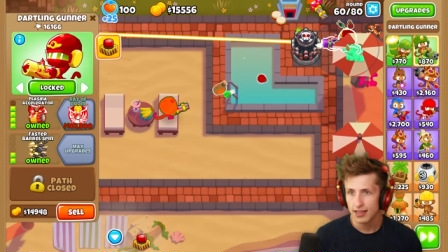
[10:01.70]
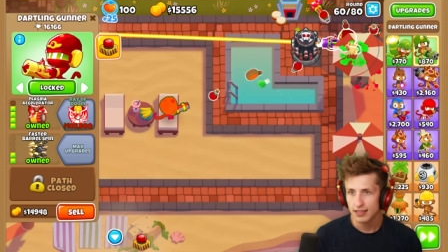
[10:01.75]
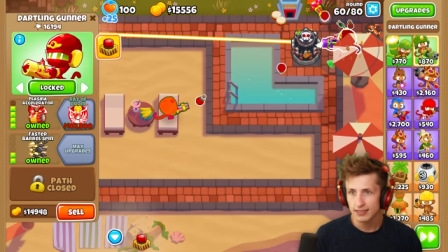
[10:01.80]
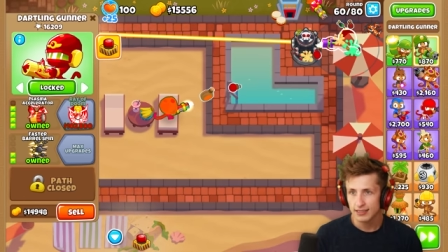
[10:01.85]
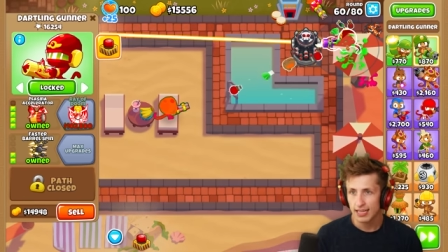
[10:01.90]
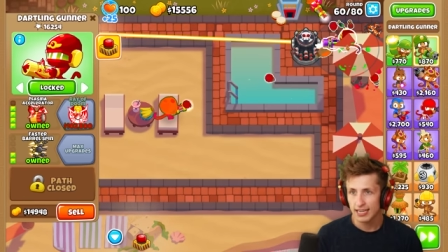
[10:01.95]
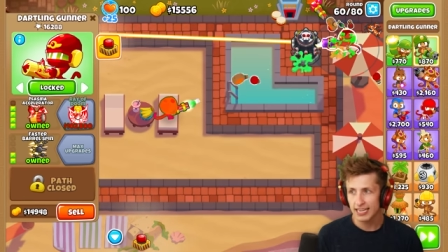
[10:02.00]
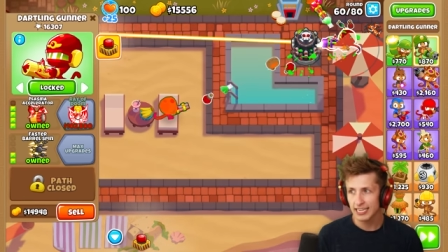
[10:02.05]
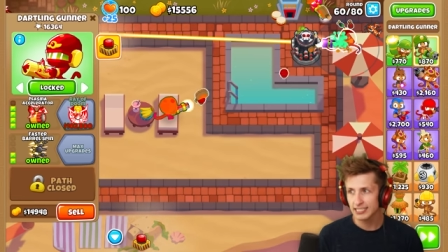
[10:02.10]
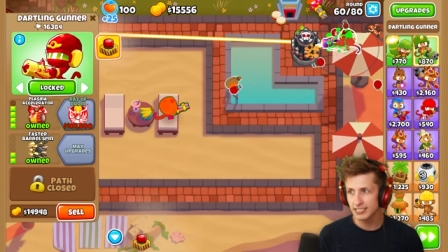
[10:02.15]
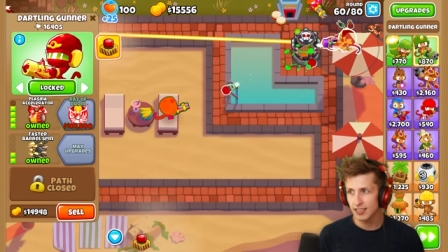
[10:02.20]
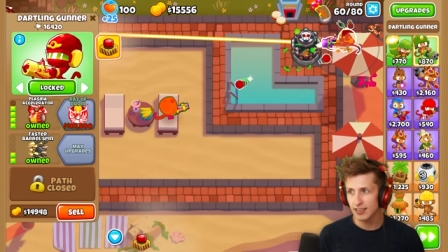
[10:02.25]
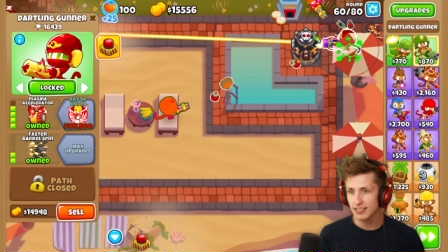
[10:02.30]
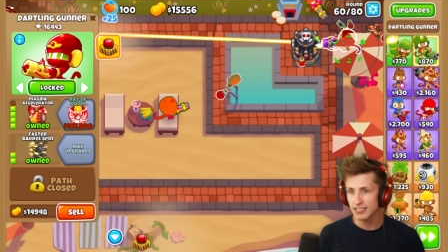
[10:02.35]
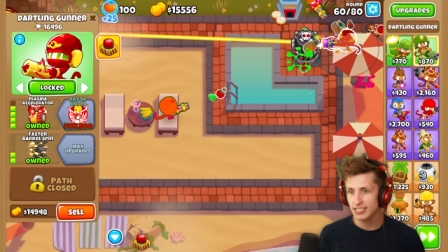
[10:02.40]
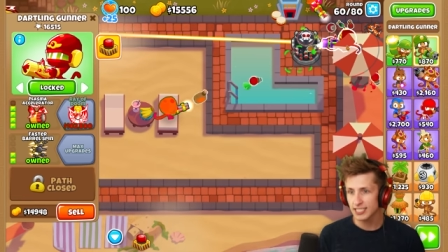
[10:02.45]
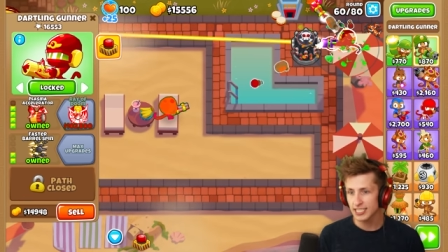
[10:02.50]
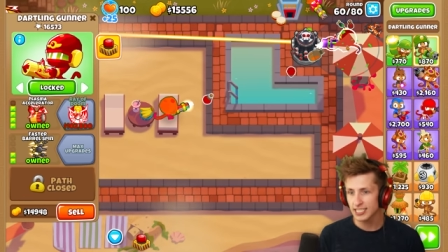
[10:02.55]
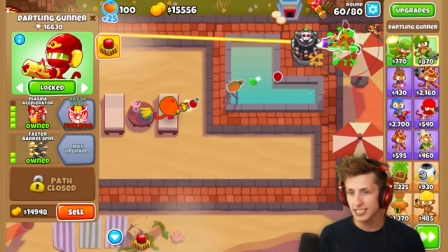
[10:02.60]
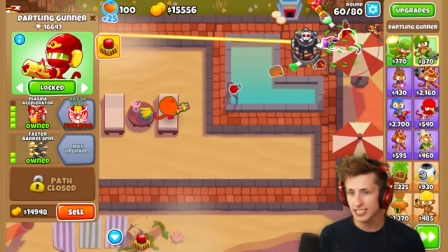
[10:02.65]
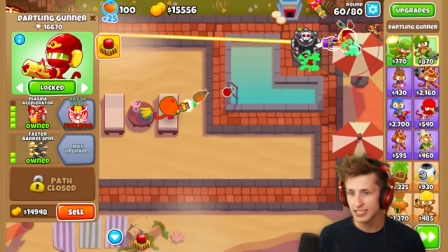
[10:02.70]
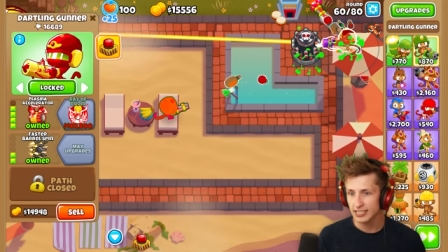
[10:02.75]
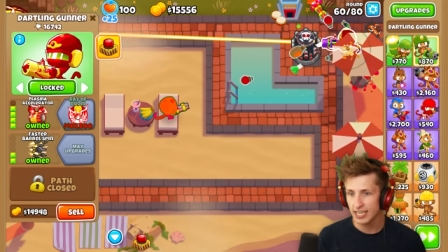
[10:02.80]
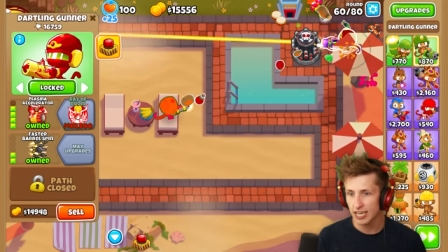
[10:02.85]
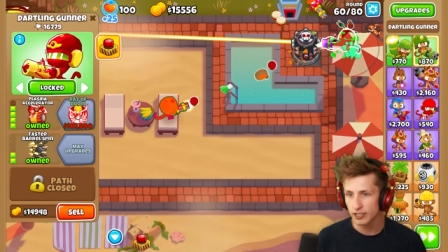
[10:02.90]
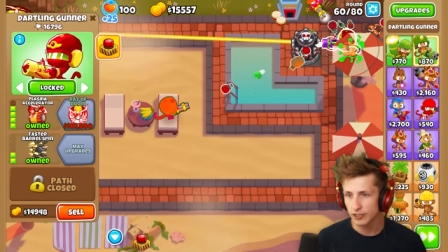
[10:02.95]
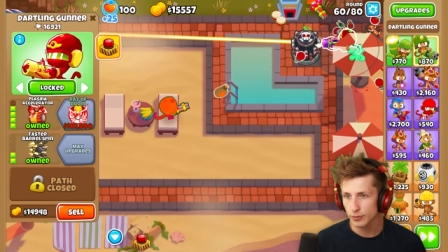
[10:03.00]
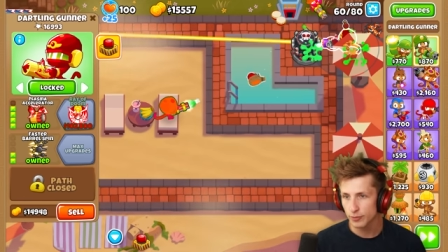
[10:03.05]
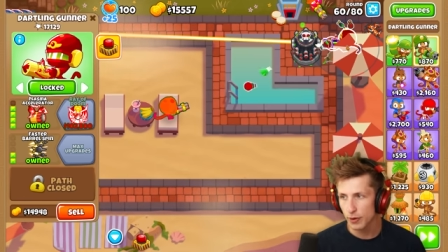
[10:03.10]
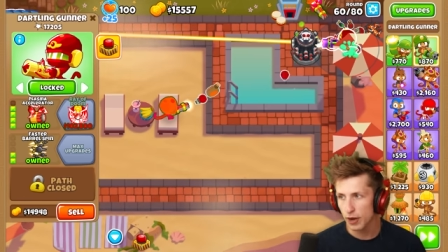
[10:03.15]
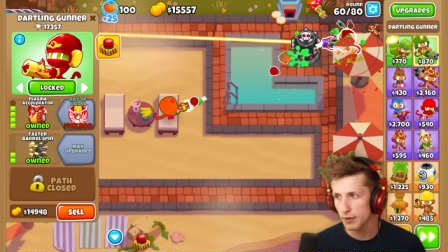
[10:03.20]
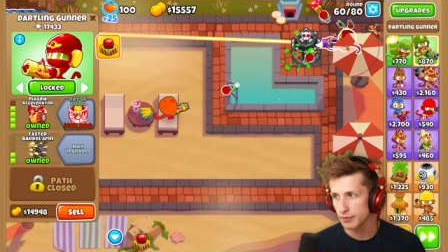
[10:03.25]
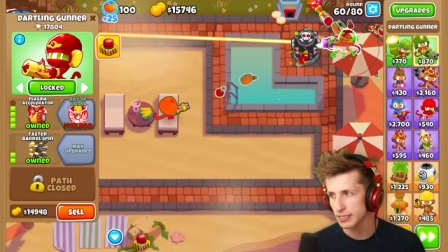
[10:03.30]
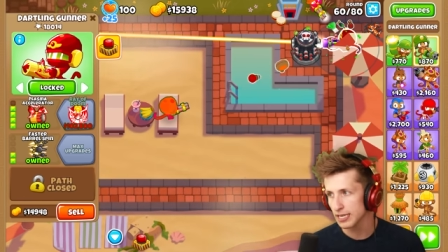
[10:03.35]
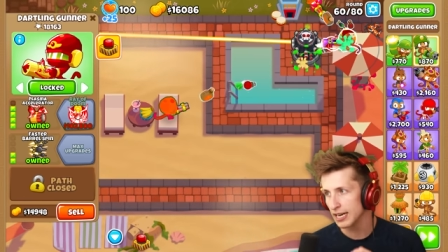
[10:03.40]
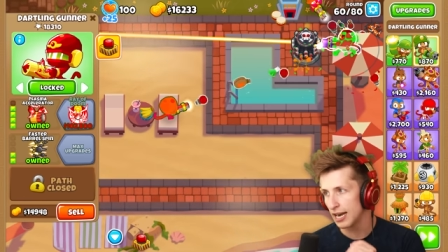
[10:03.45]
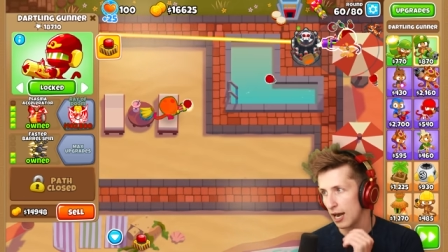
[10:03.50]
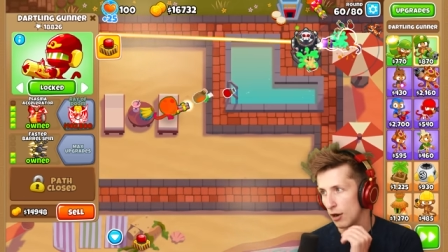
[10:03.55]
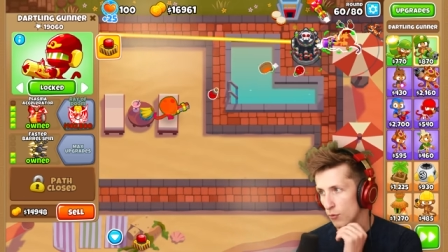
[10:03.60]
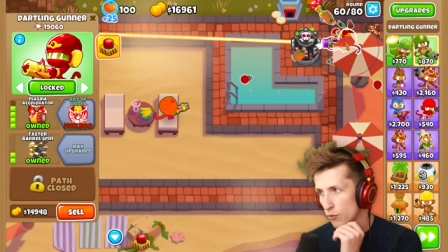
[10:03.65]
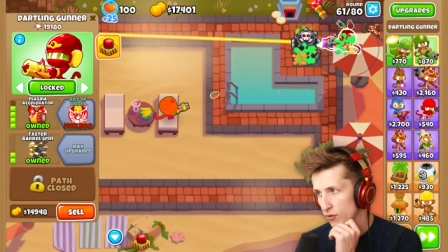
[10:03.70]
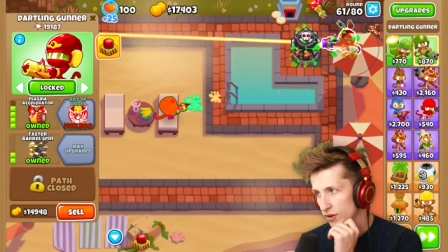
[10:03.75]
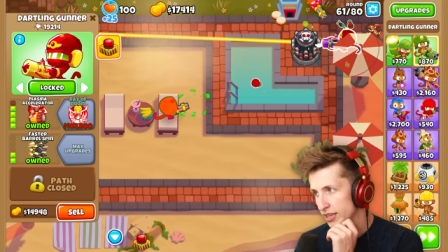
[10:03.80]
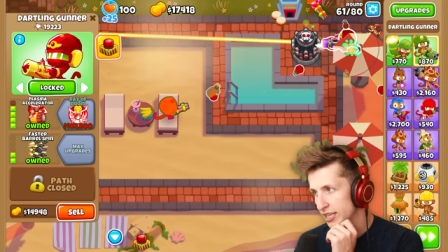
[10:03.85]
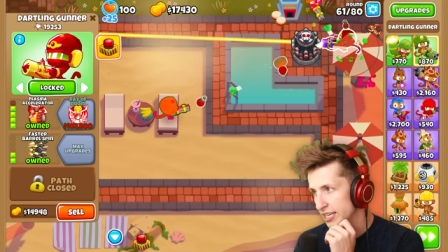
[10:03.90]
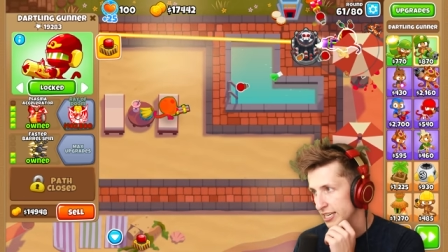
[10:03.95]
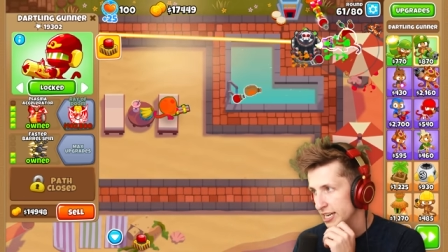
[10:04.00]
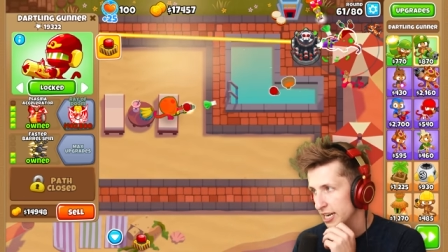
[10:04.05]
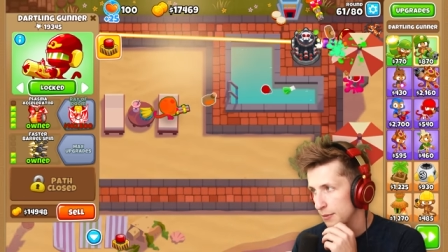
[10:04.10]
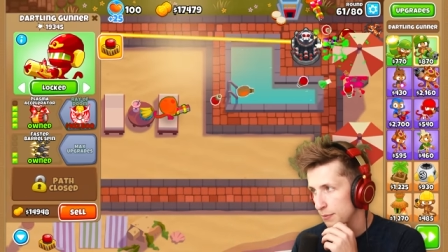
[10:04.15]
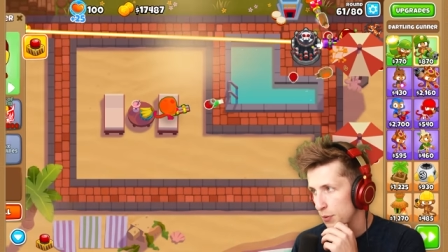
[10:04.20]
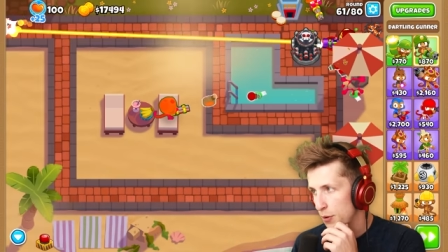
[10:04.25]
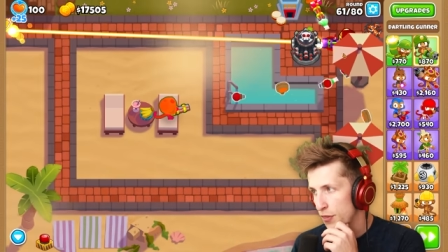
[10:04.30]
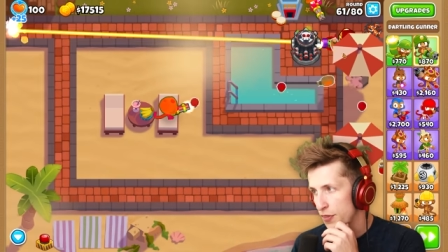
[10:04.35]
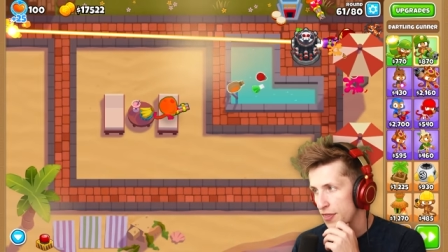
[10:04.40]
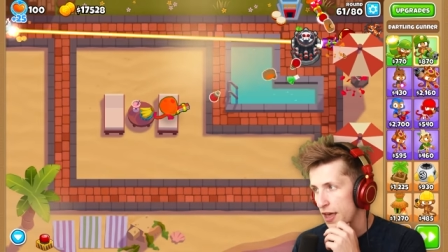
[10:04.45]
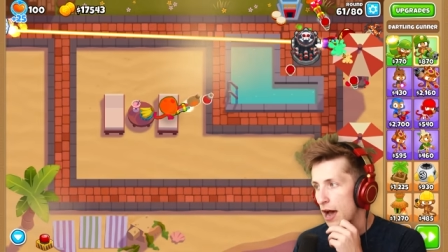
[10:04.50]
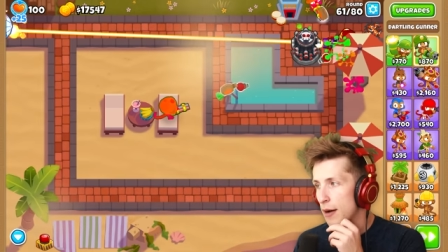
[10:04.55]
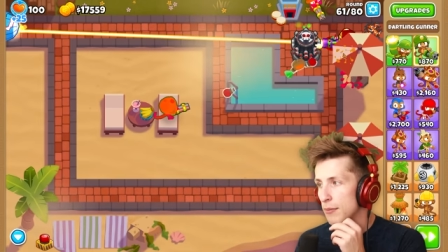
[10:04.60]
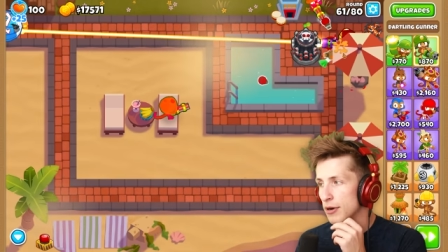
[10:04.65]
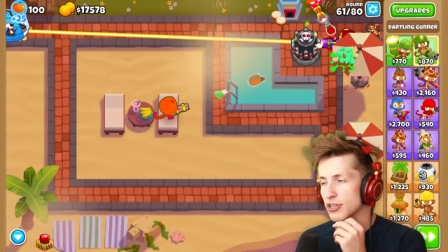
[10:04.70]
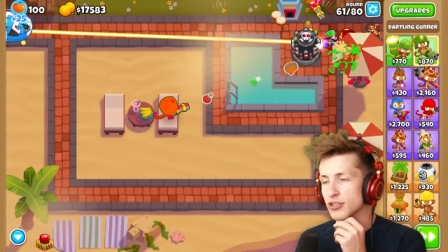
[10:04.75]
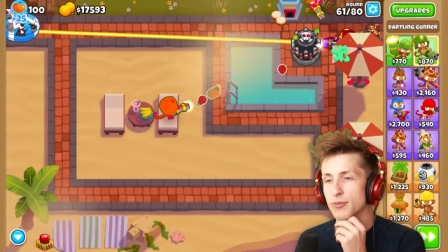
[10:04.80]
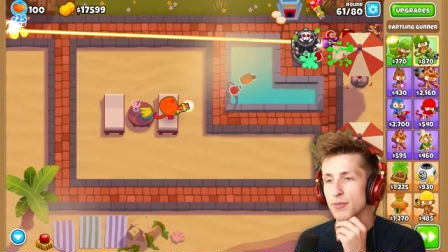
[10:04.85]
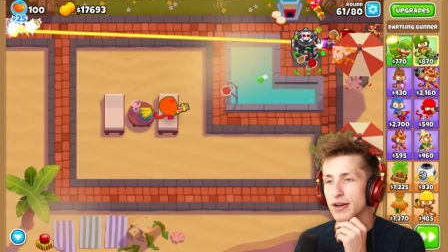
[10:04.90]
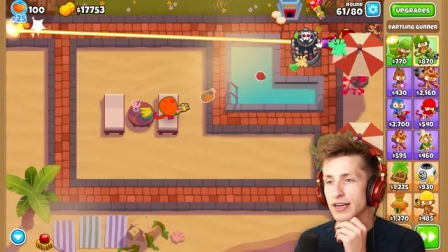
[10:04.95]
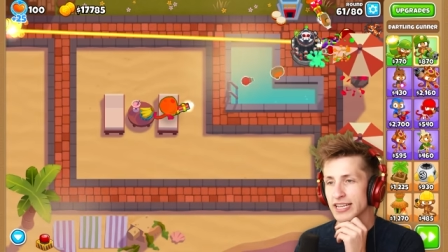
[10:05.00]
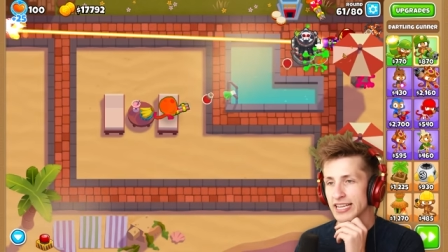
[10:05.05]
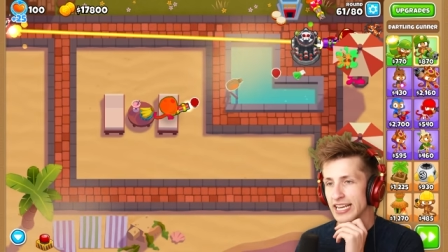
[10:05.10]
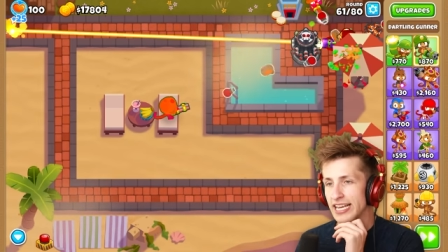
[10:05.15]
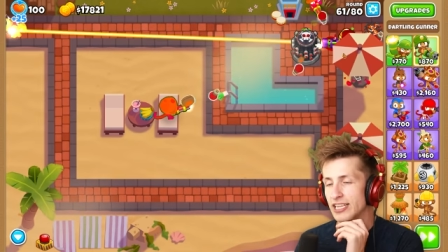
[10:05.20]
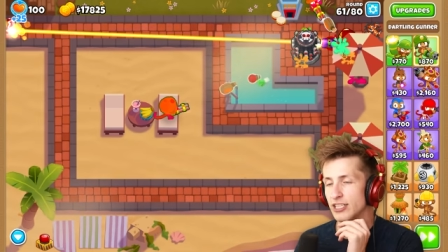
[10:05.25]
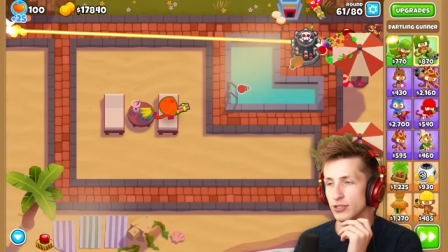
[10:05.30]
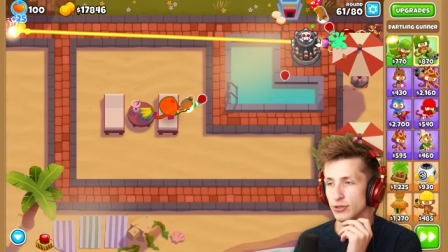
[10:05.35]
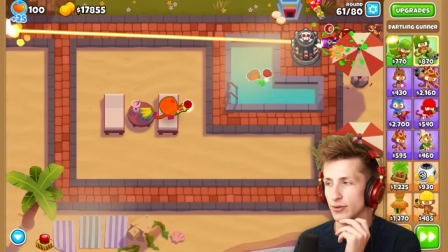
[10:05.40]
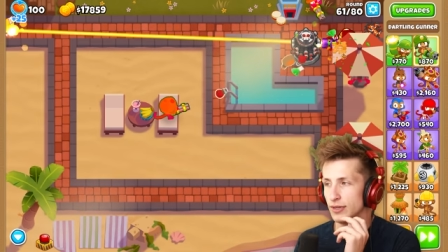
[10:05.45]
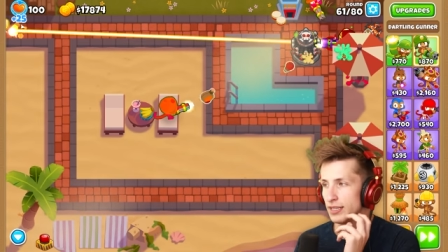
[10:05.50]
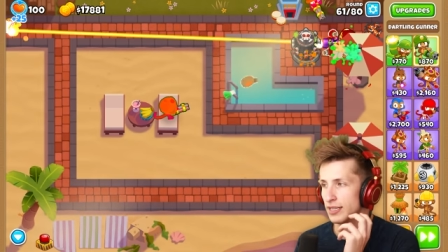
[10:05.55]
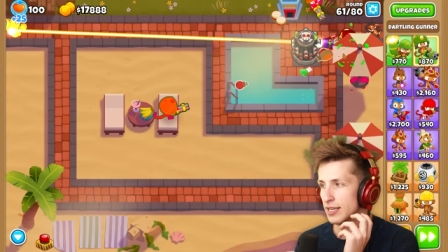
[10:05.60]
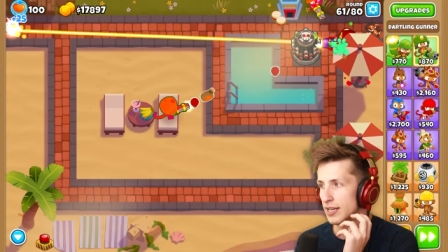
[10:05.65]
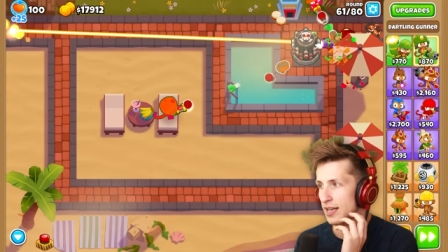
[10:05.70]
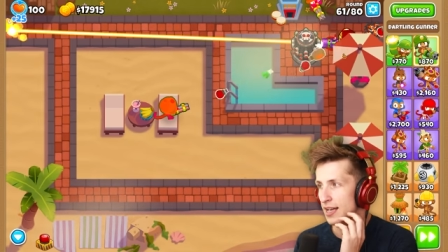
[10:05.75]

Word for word: like, it's got 16,000 pops. And I really didn't put that much money into it.